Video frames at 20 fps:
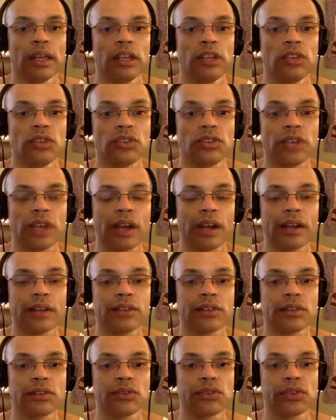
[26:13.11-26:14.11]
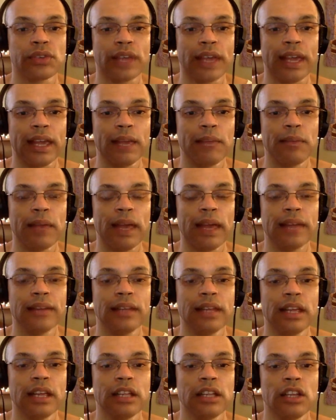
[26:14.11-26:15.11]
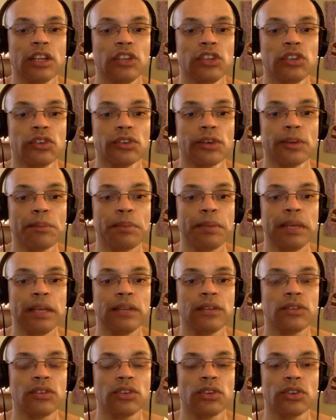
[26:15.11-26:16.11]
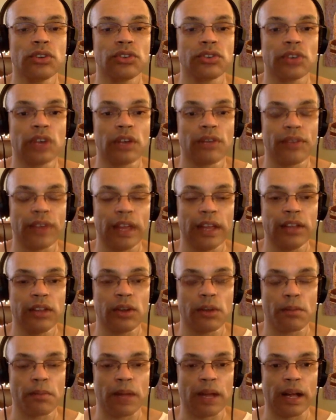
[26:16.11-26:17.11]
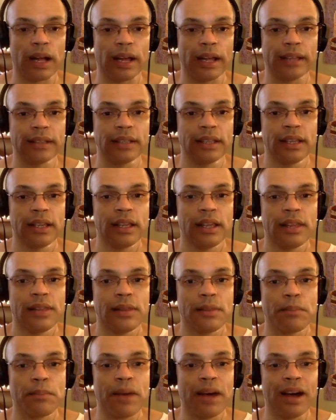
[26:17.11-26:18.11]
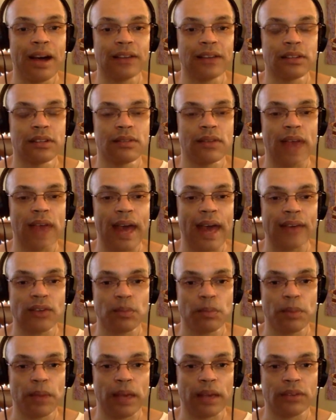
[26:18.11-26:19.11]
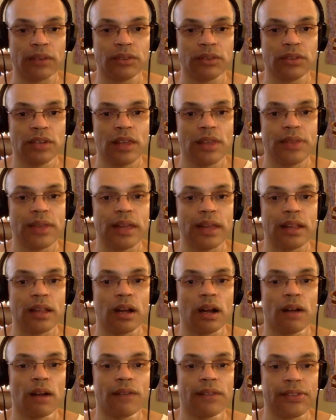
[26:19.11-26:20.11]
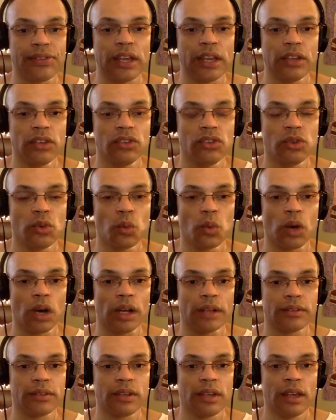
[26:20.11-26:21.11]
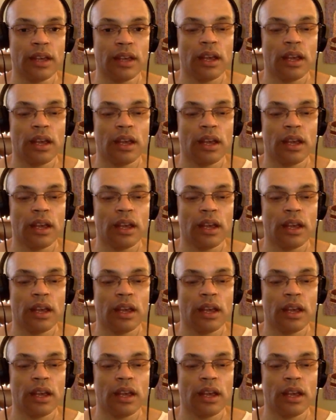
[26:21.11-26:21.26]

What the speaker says: you stare into the flame, and then you repeat to yourself in your mind the positive aspects that are the things you want.